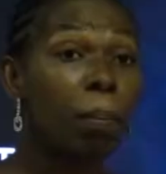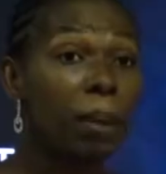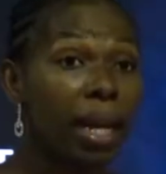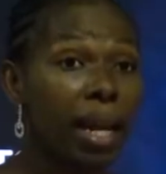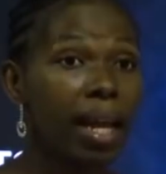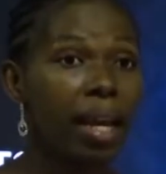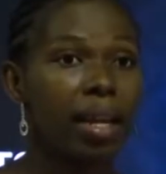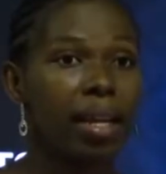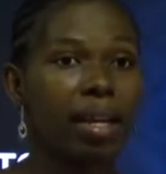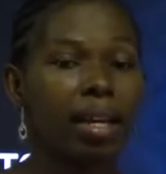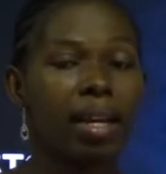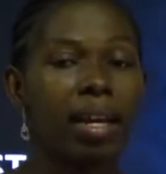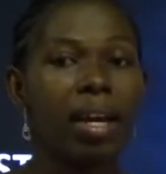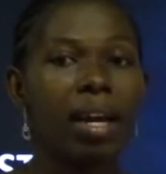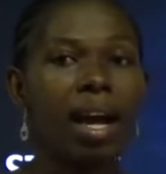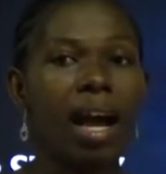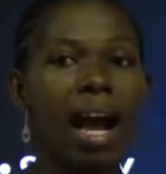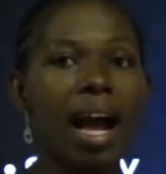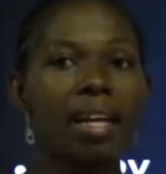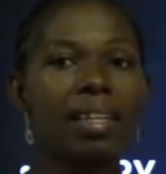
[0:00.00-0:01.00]
play.
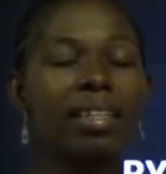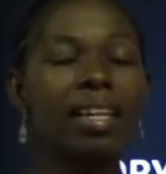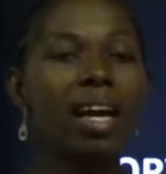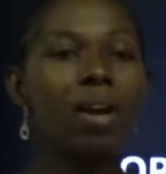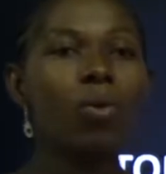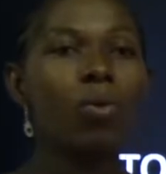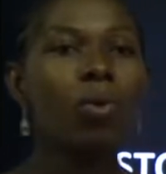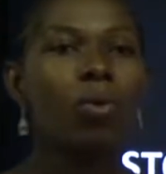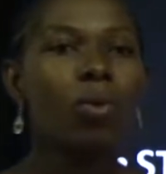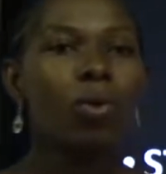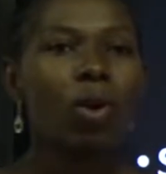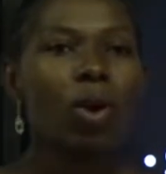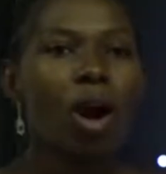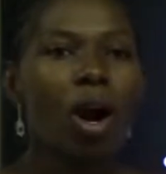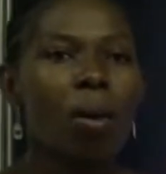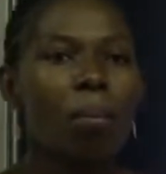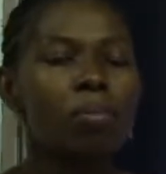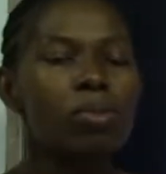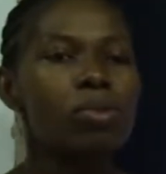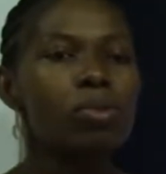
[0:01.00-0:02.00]
And they will
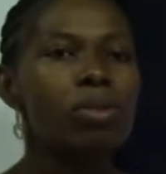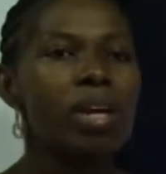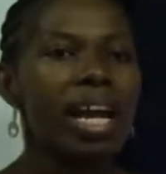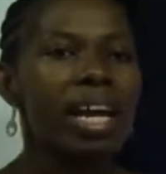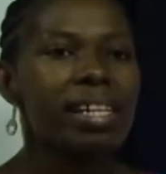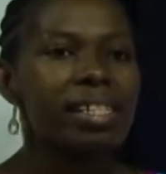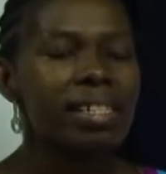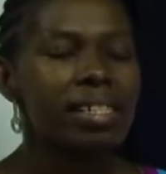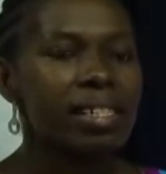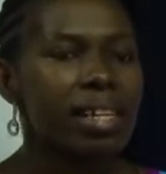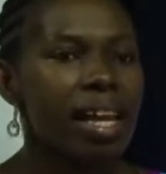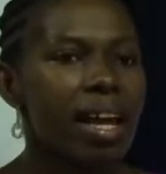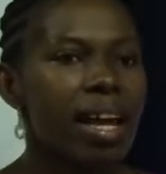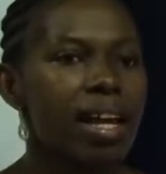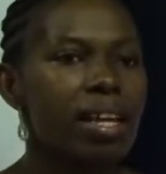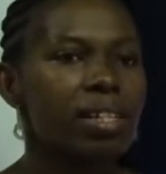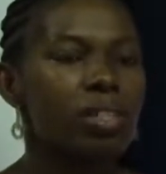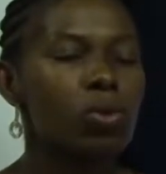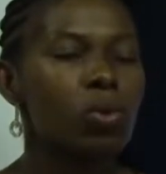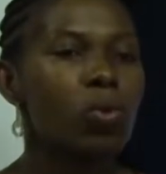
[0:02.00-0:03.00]
come to a
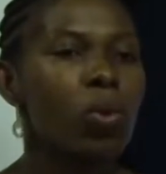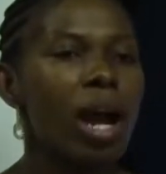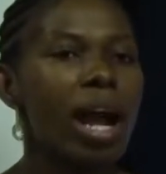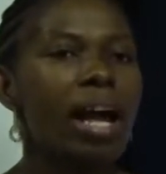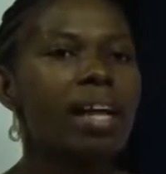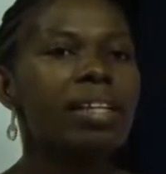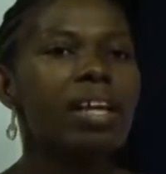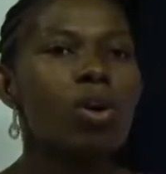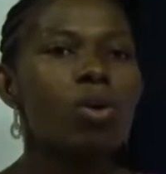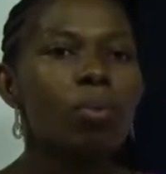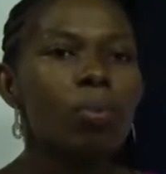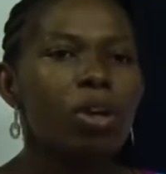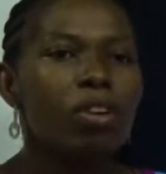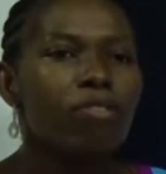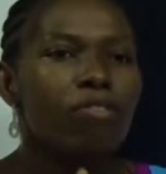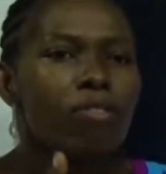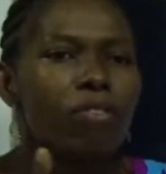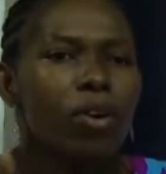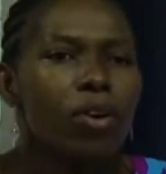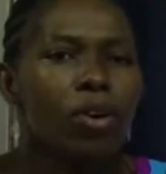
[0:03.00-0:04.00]
stage where they will be
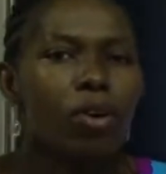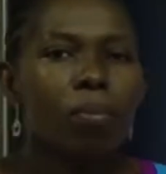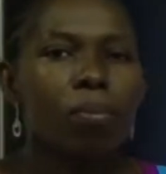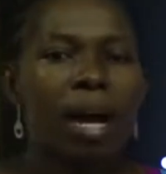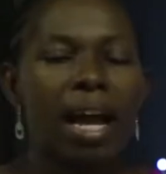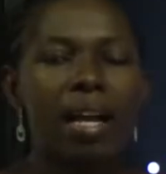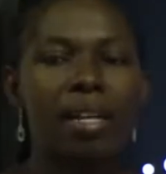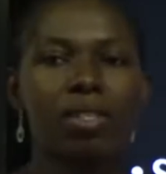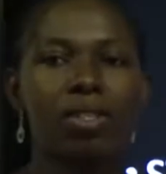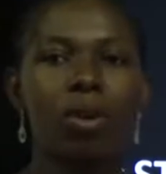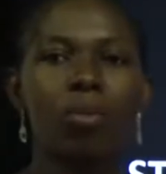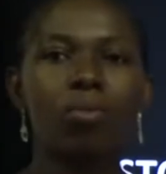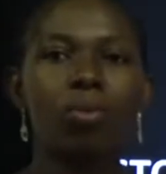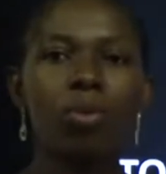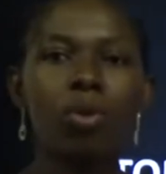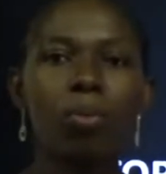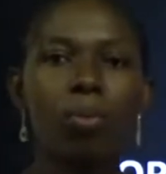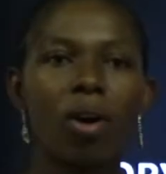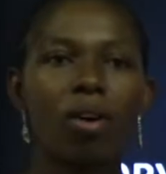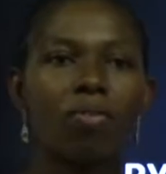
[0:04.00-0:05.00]
viewed by some
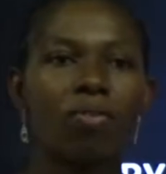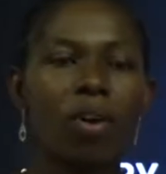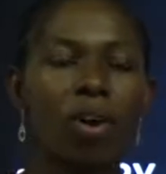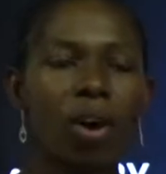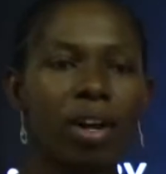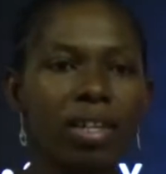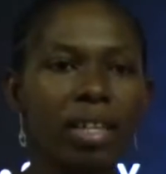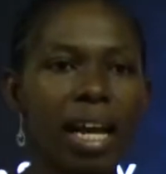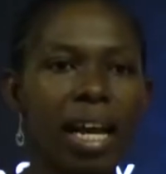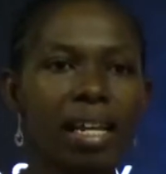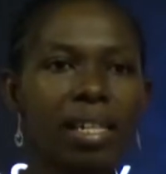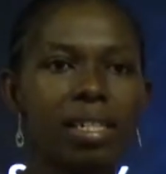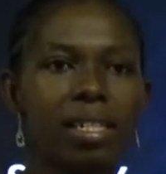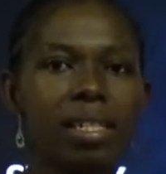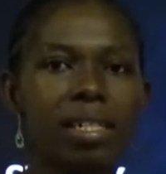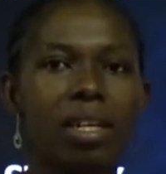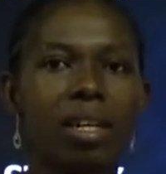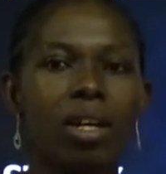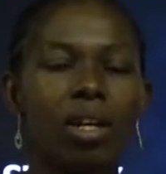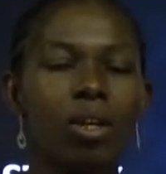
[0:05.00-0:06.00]
group of audience
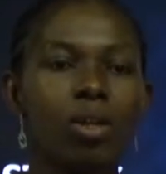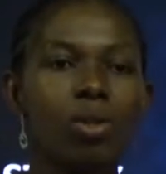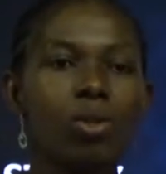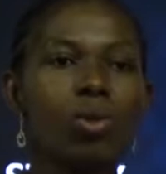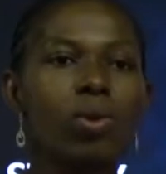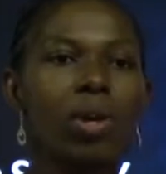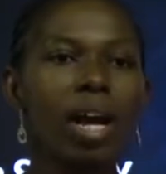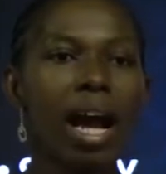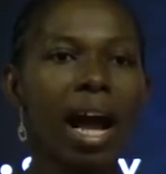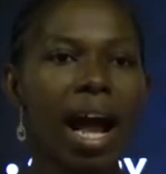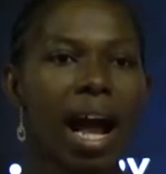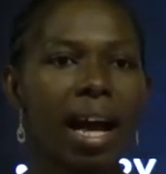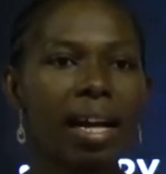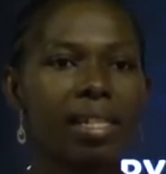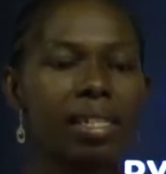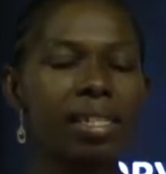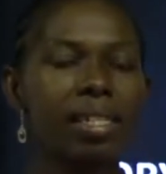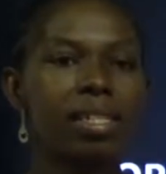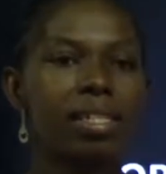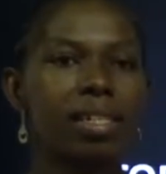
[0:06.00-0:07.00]
to
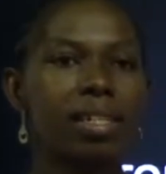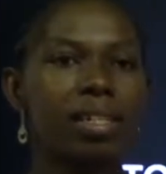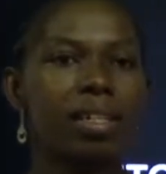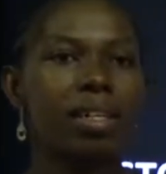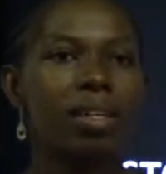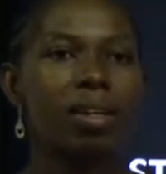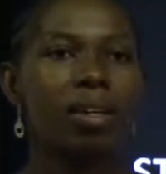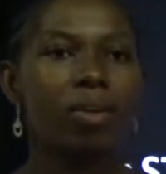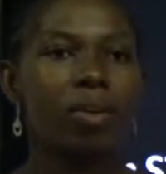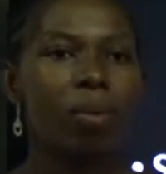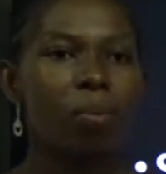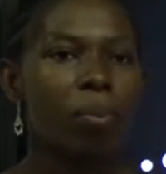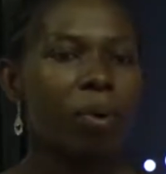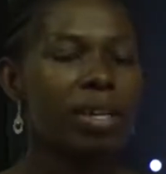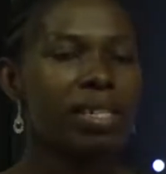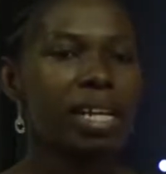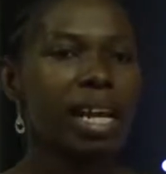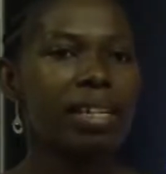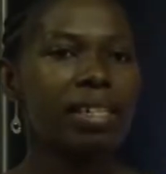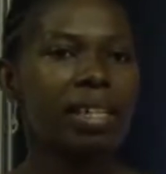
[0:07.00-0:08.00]
act,
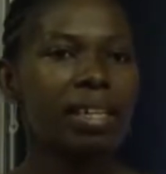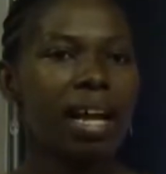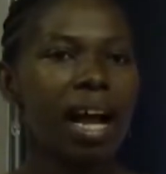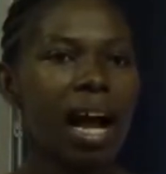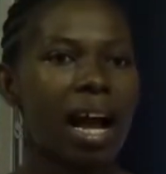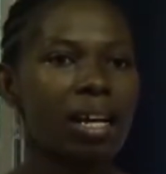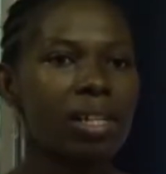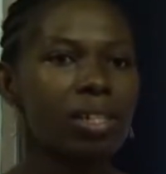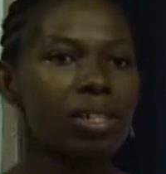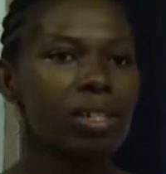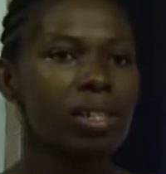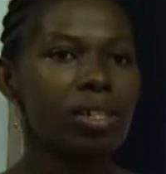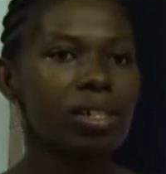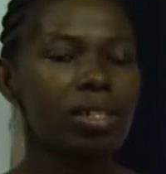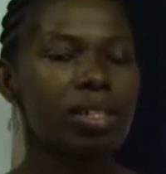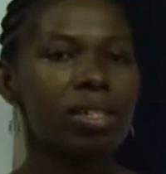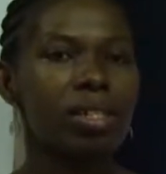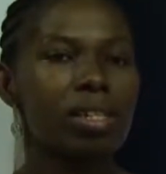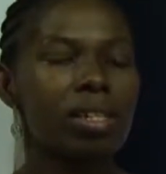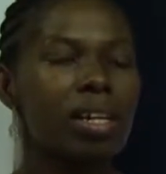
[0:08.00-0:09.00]
represent the
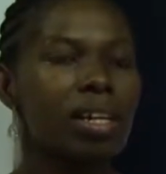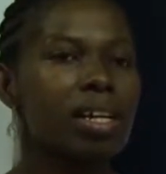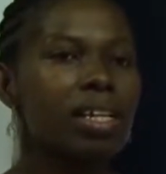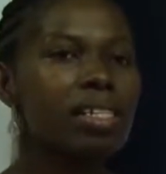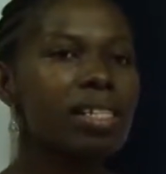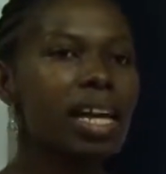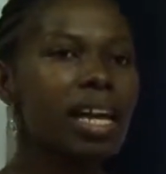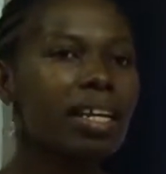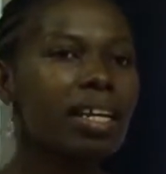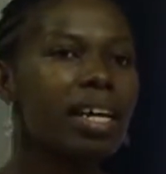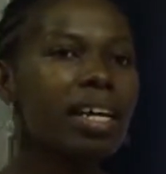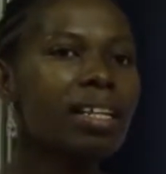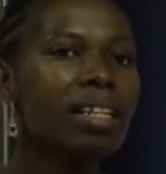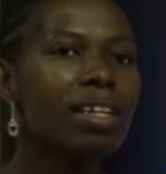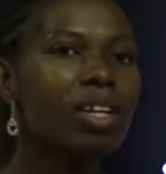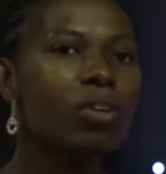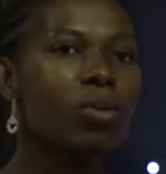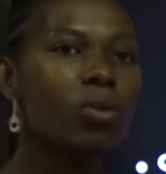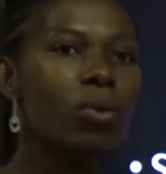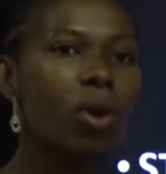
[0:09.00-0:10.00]
actions,
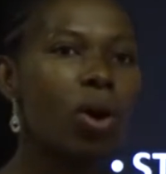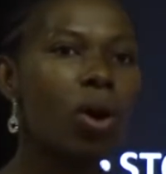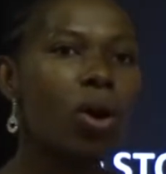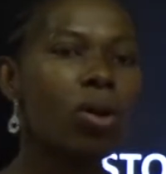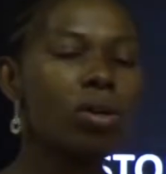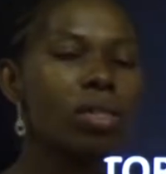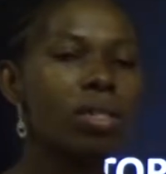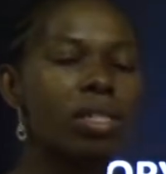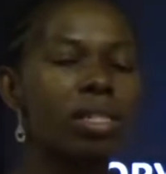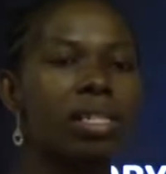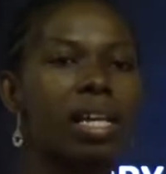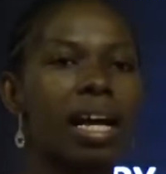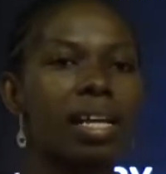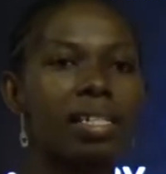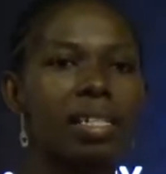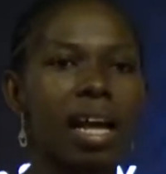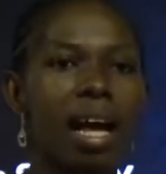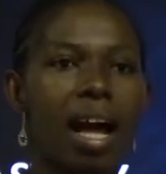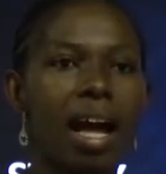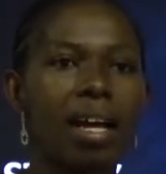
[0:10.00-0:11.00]
taking the roles
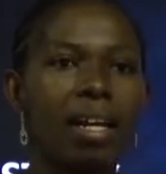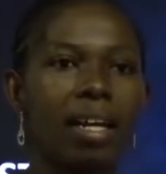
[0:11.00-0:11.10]
that are